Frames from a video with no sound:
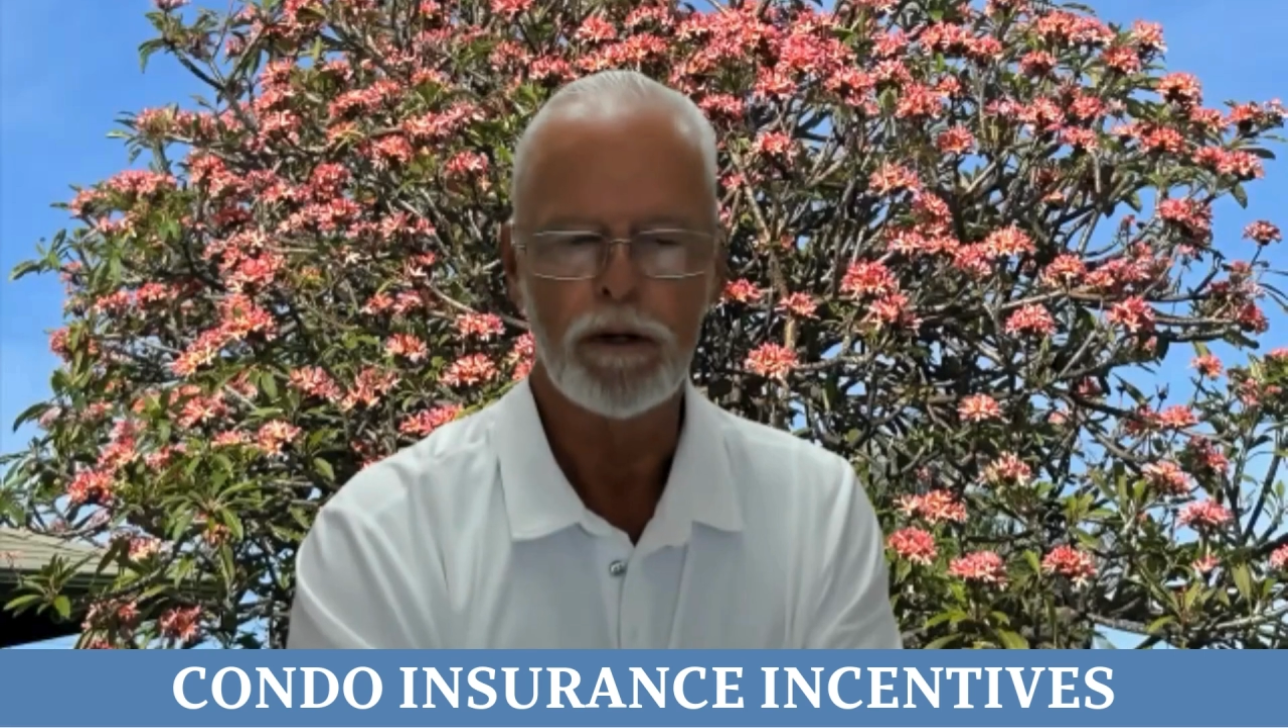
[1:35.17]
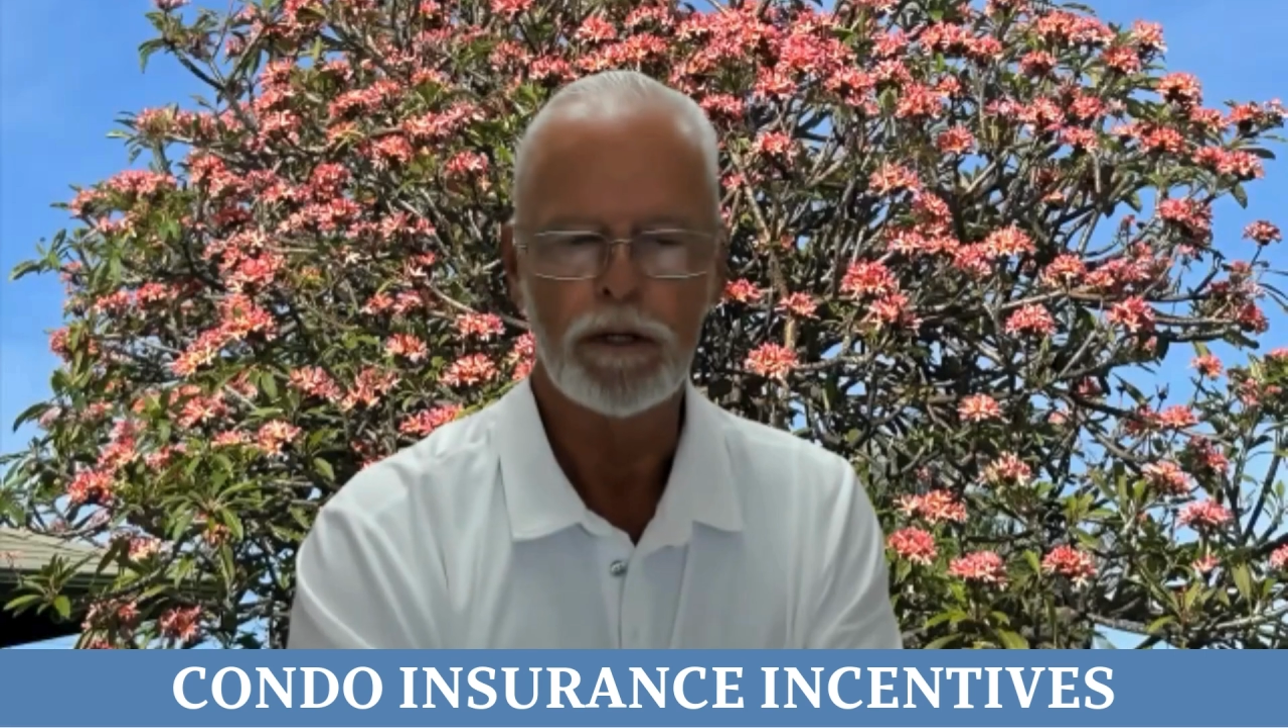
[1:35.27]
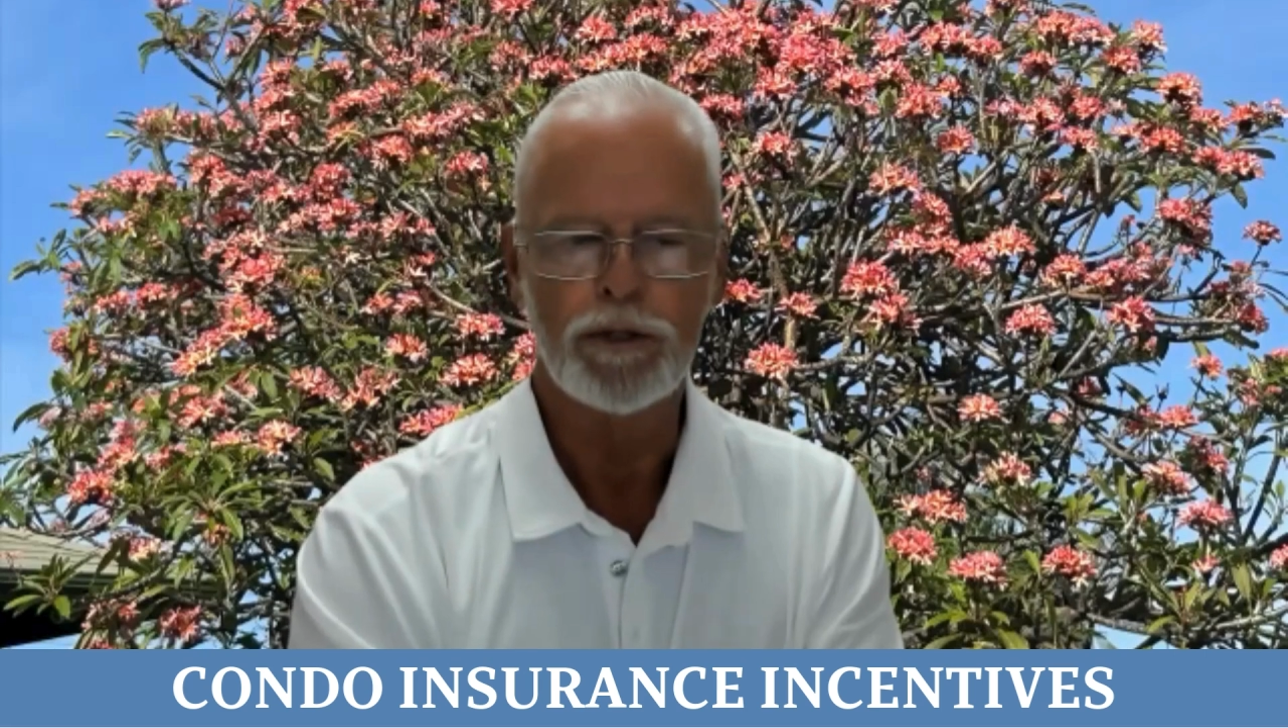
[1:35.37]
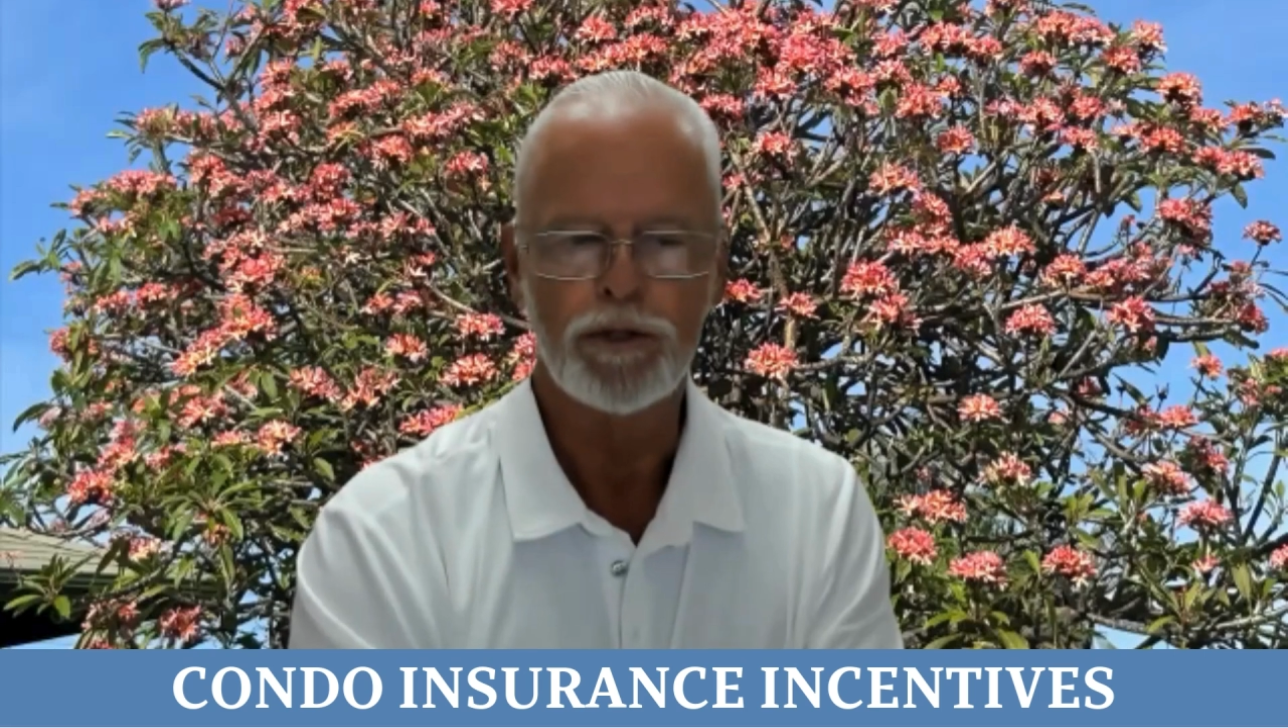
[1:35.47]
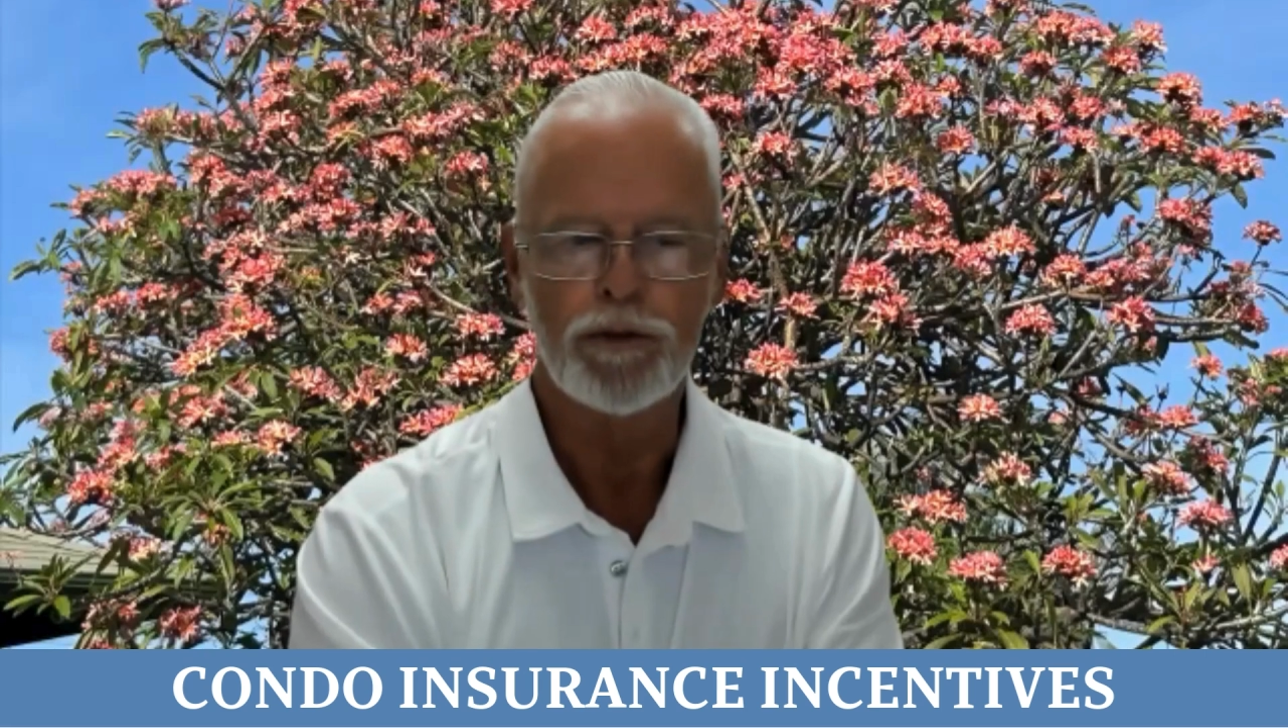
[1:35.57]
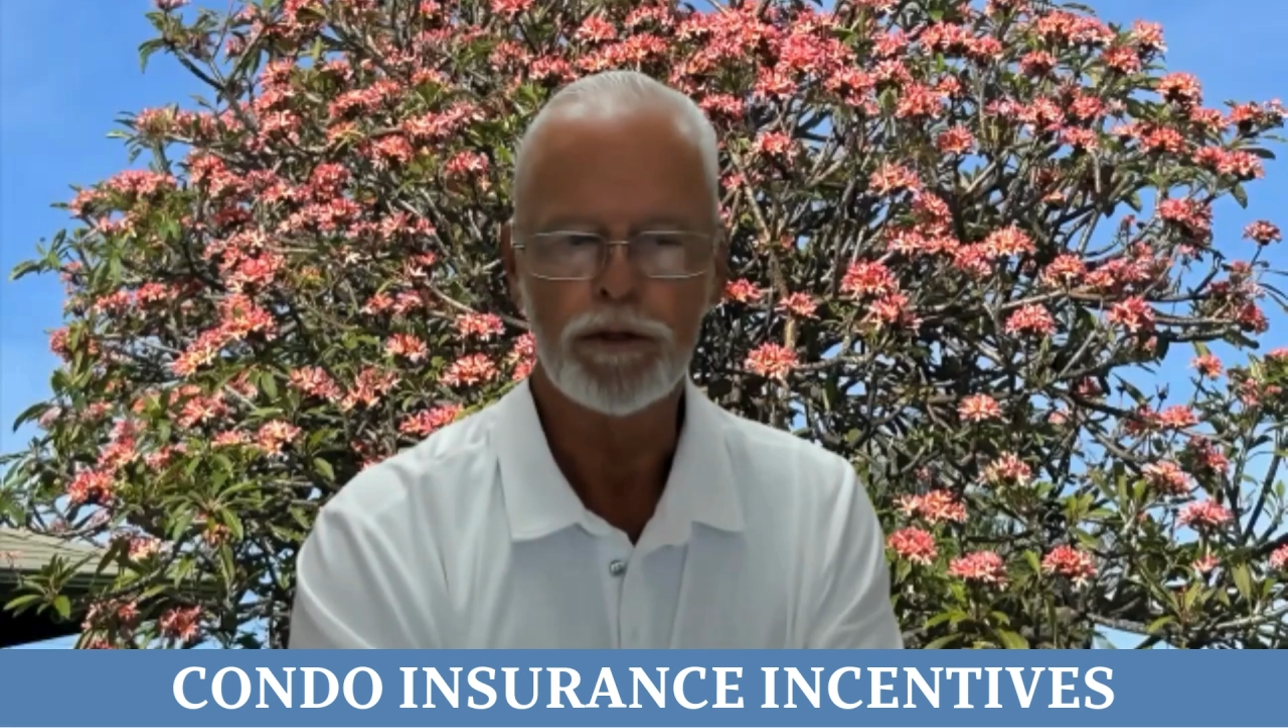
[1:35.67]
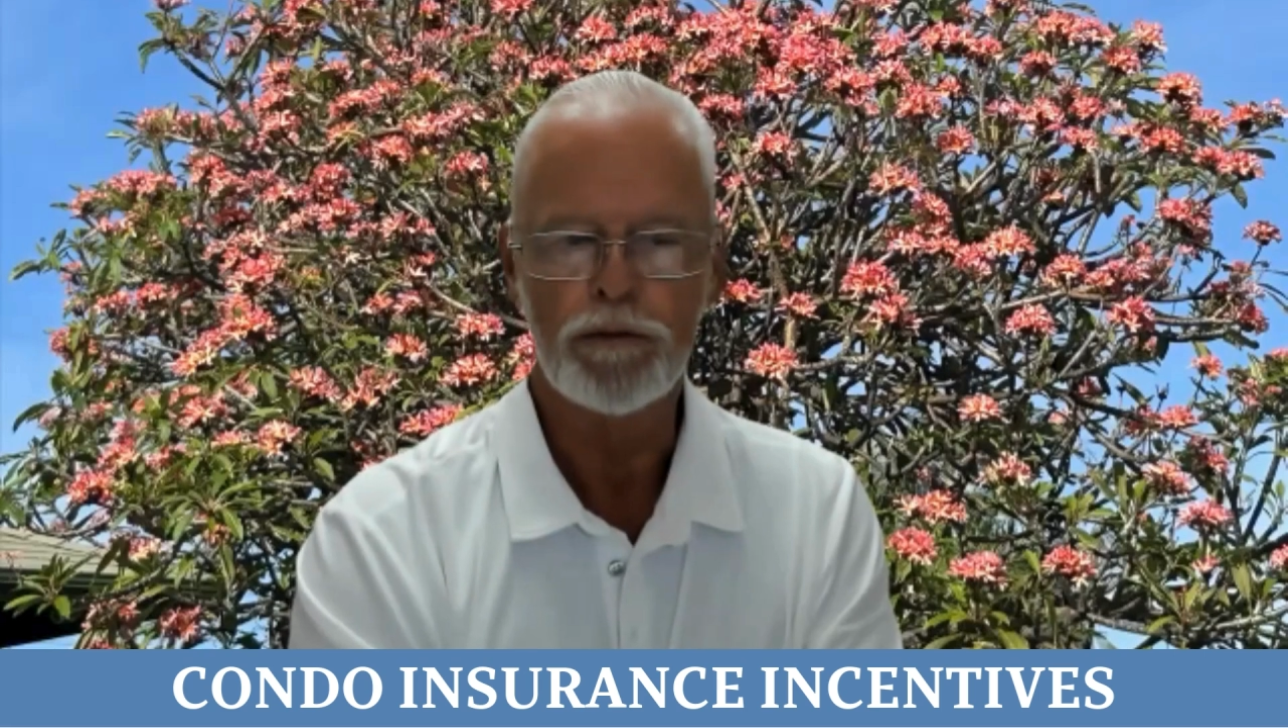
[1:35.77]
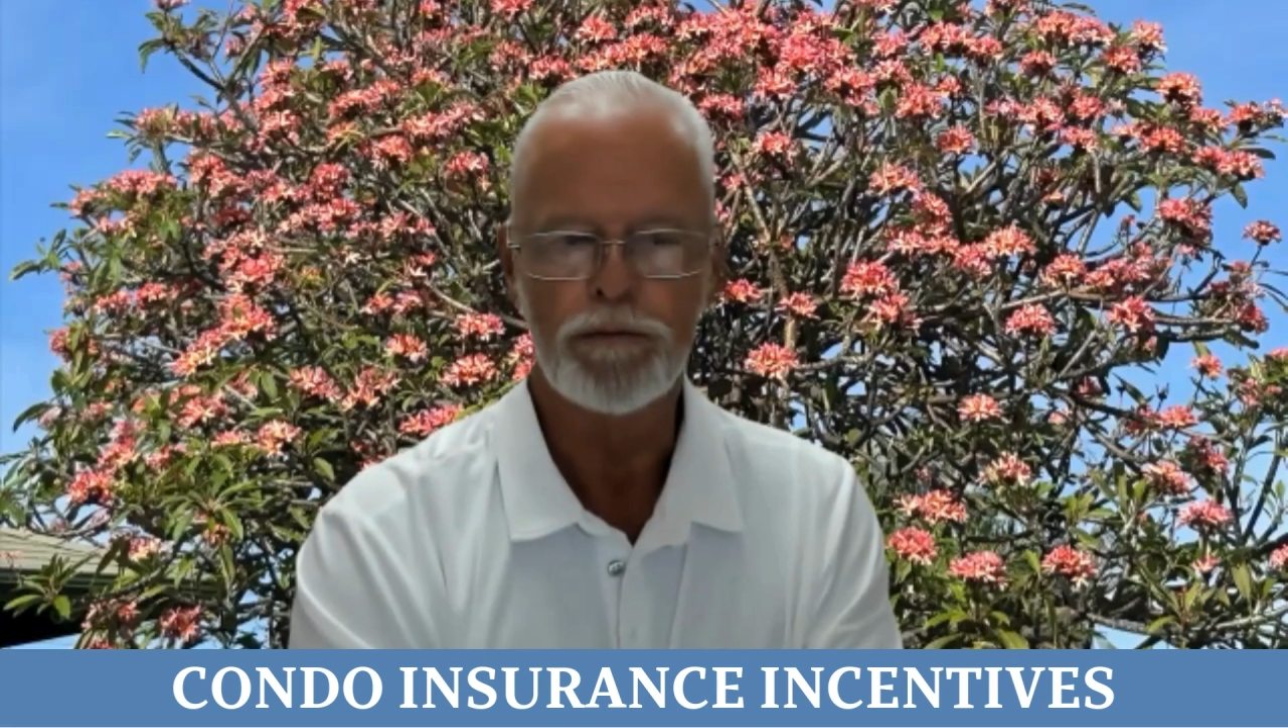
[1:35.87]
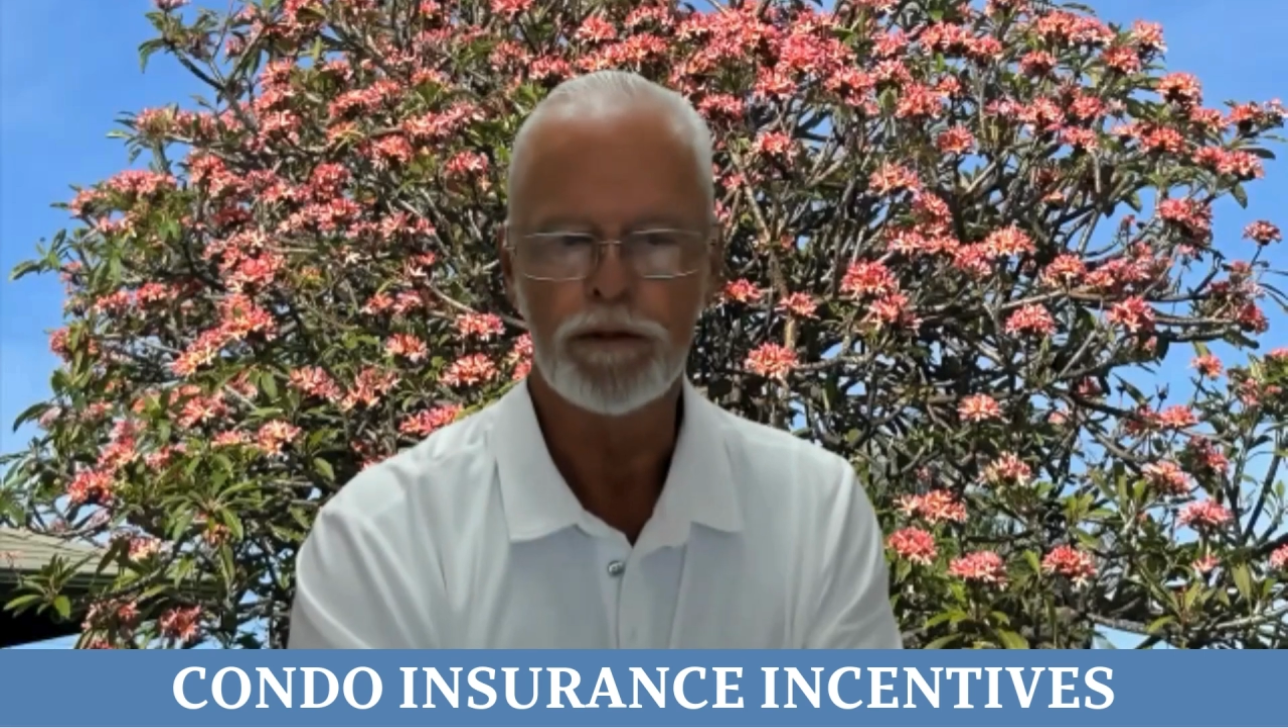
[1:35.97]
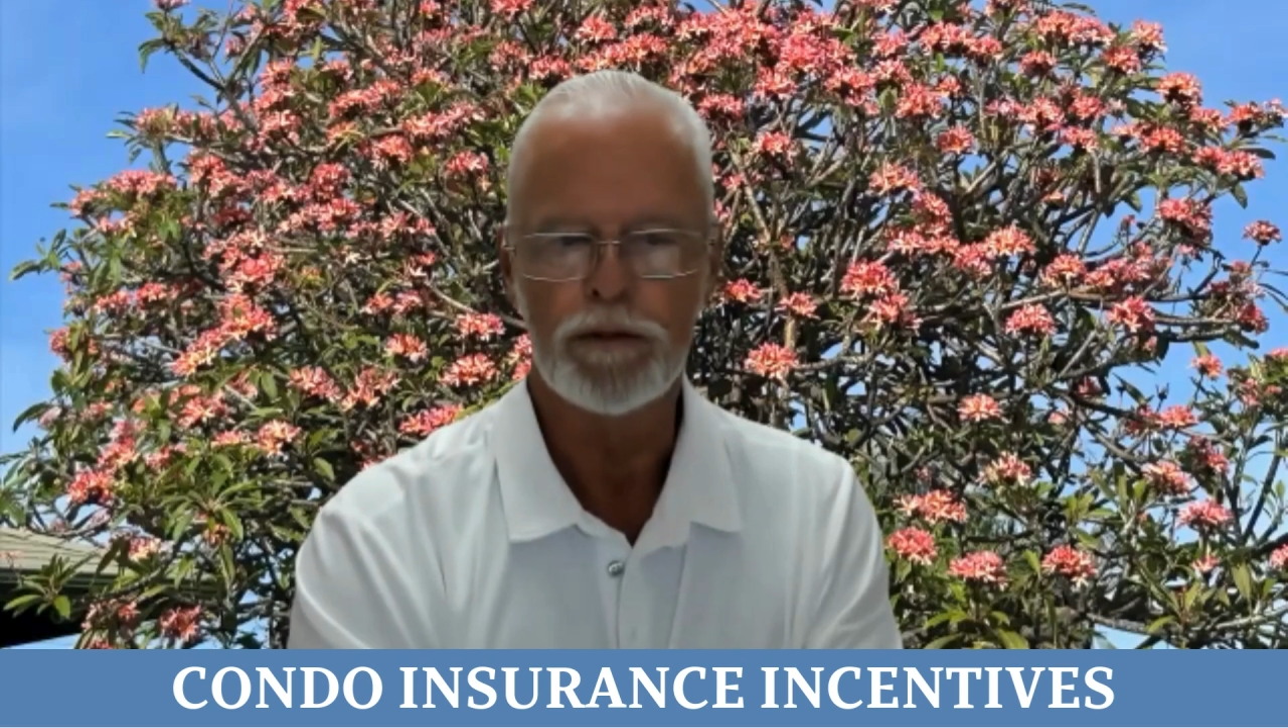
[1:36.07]

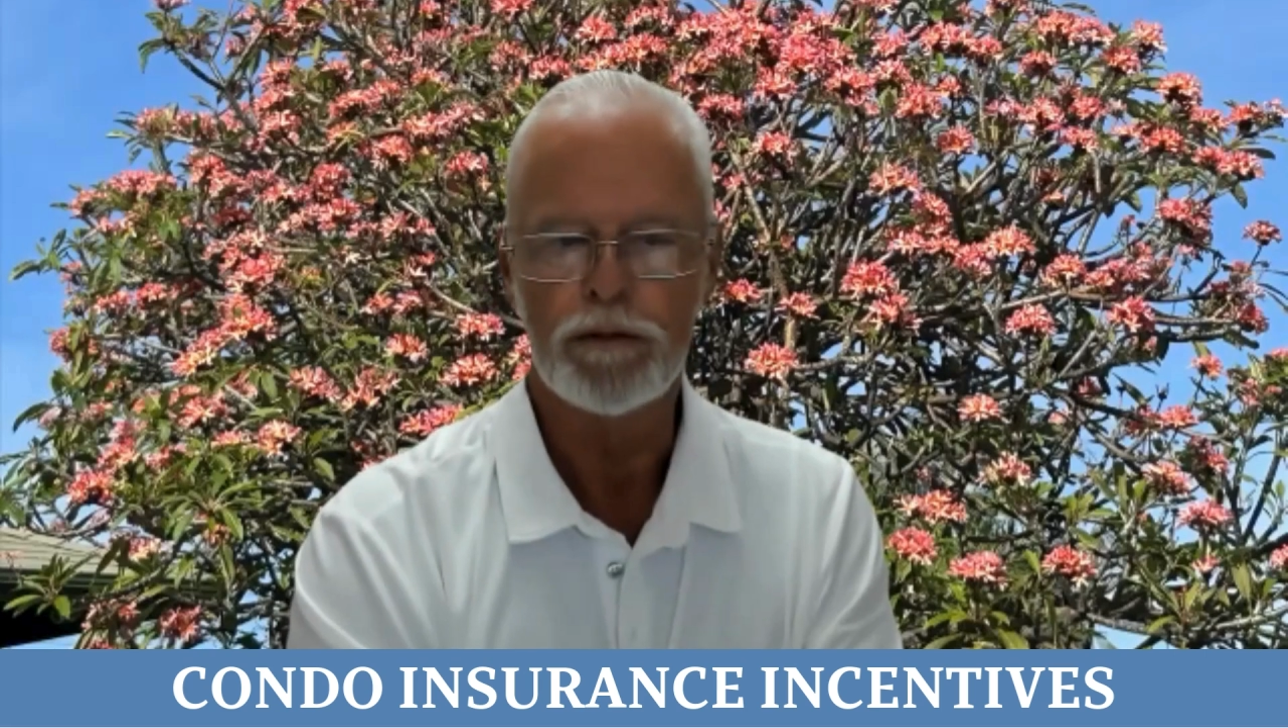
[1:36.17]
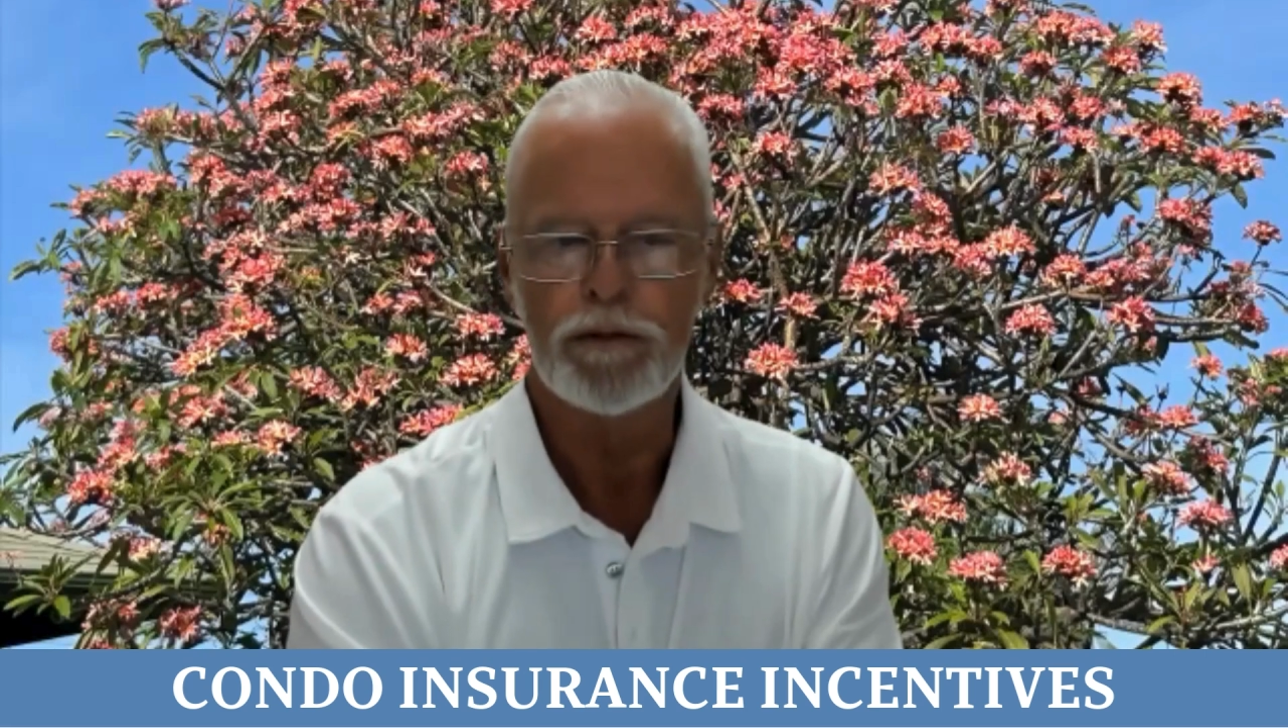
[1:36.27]
insured for